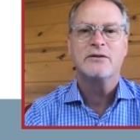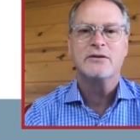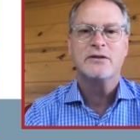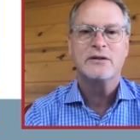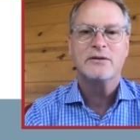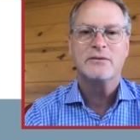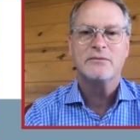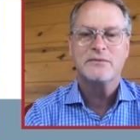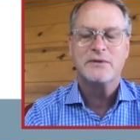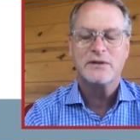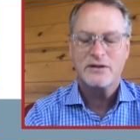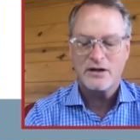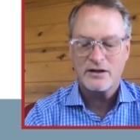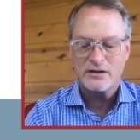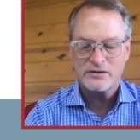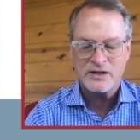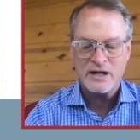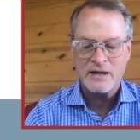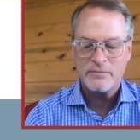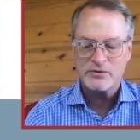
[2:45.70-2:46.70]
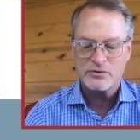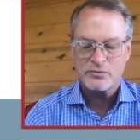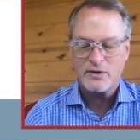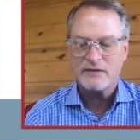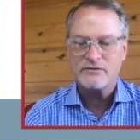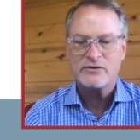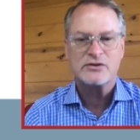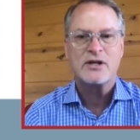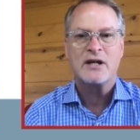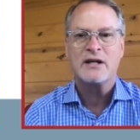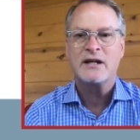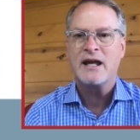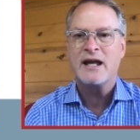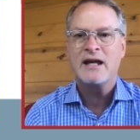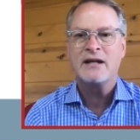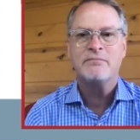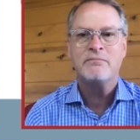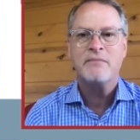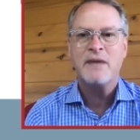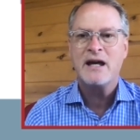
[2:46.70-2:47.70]
either. There, there are examples where I've just gotten
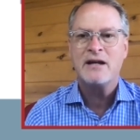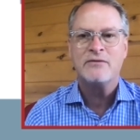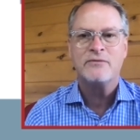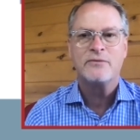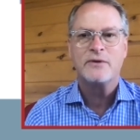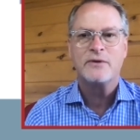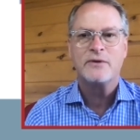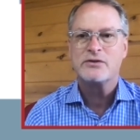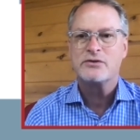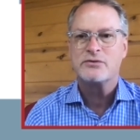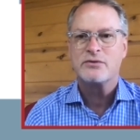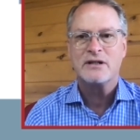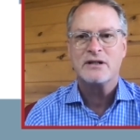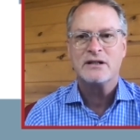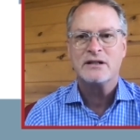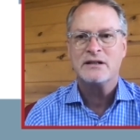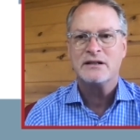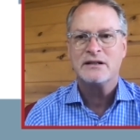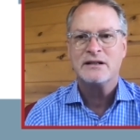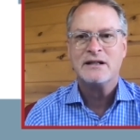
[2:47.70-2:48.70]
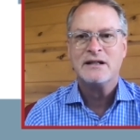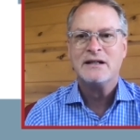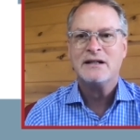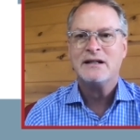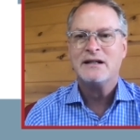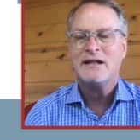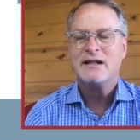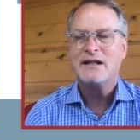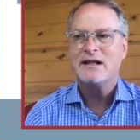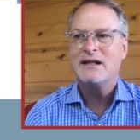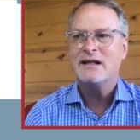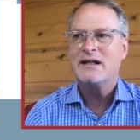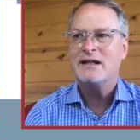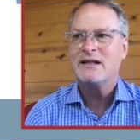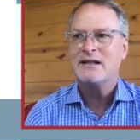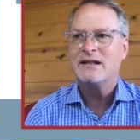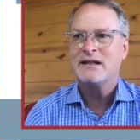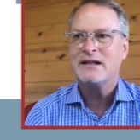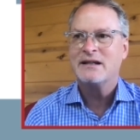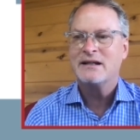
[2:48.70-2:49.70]
mad and frustrated and,
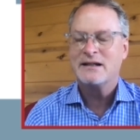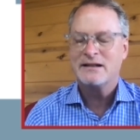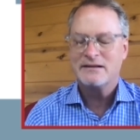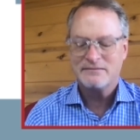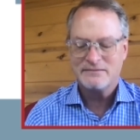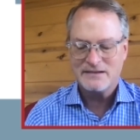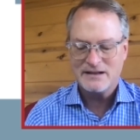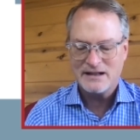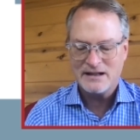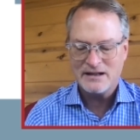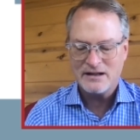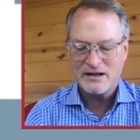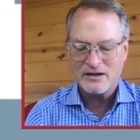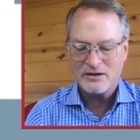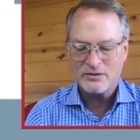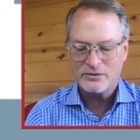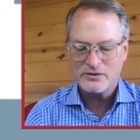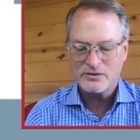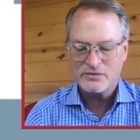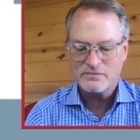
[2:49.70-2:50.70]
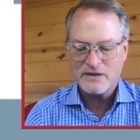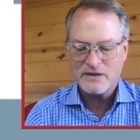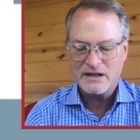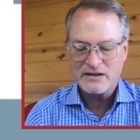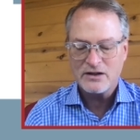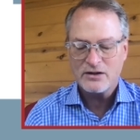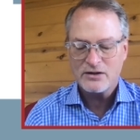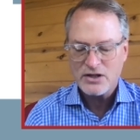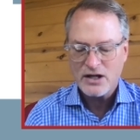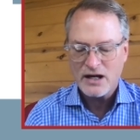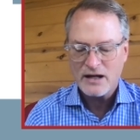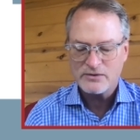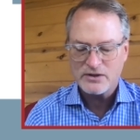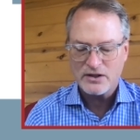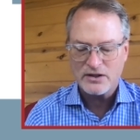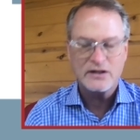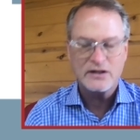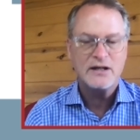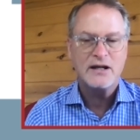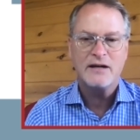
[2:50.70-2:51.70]
and, uh, and not always. And there are
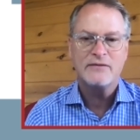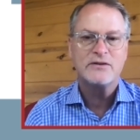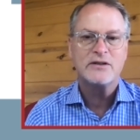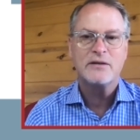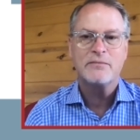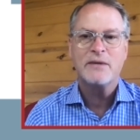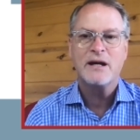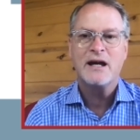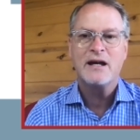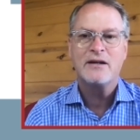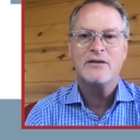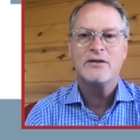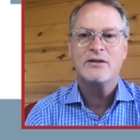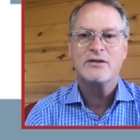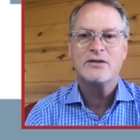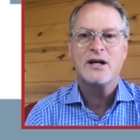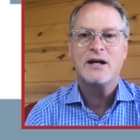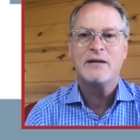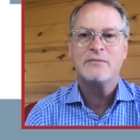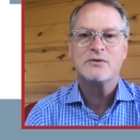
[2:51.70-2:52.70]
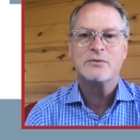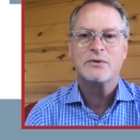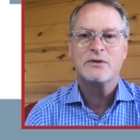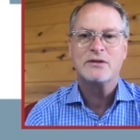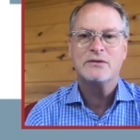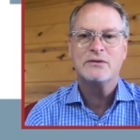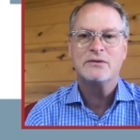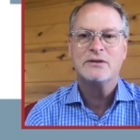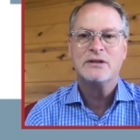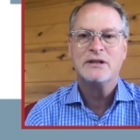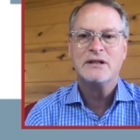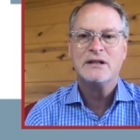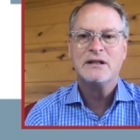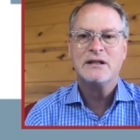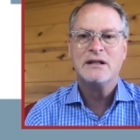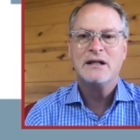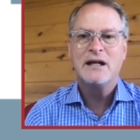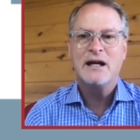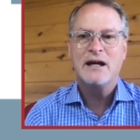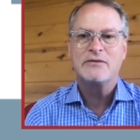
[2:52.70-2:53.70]
times I think you have to get mad and there are times where you
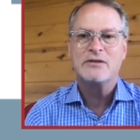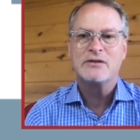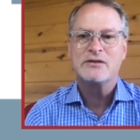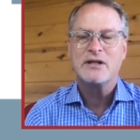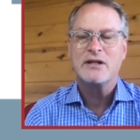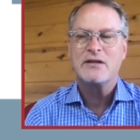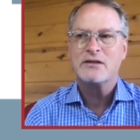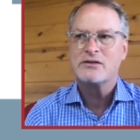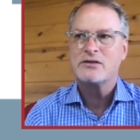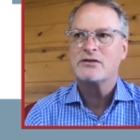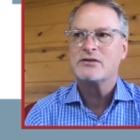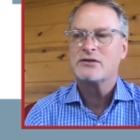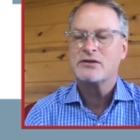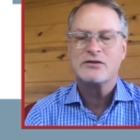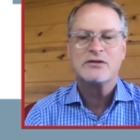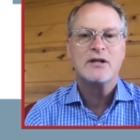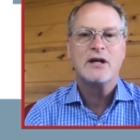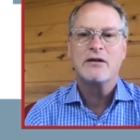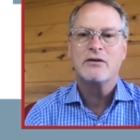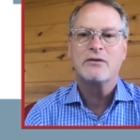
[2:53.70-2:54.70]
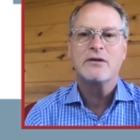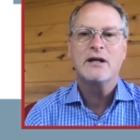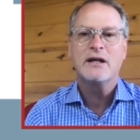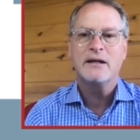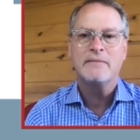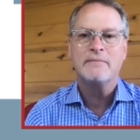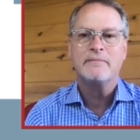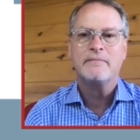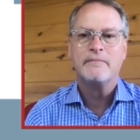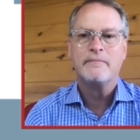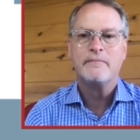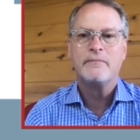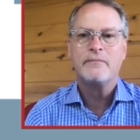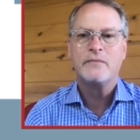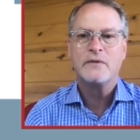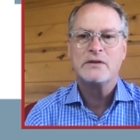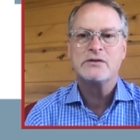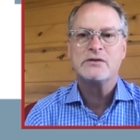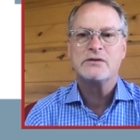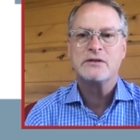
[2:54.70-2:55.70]
have to say, this is just not okay.
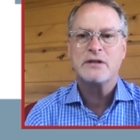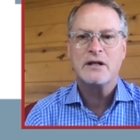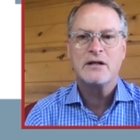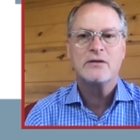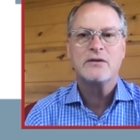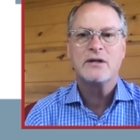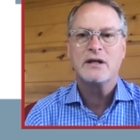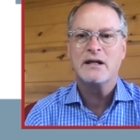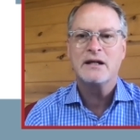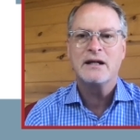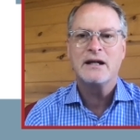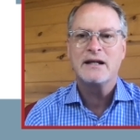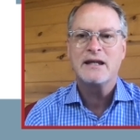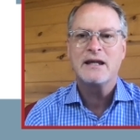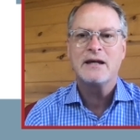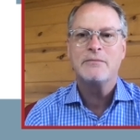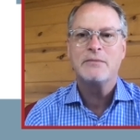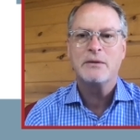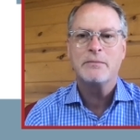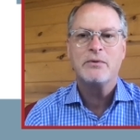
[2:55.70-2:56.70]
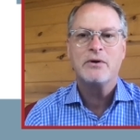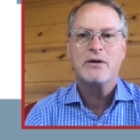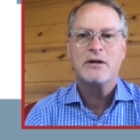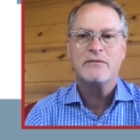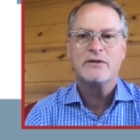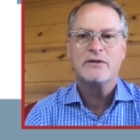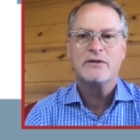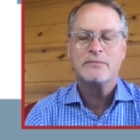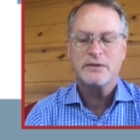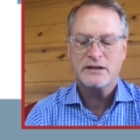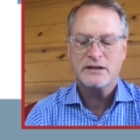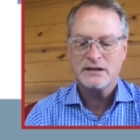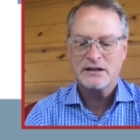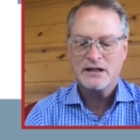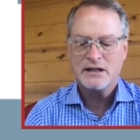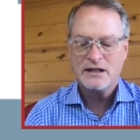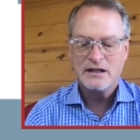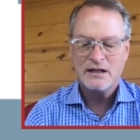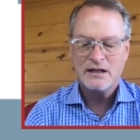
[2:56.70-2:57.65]
This is not okay. And I can't be a part of it. But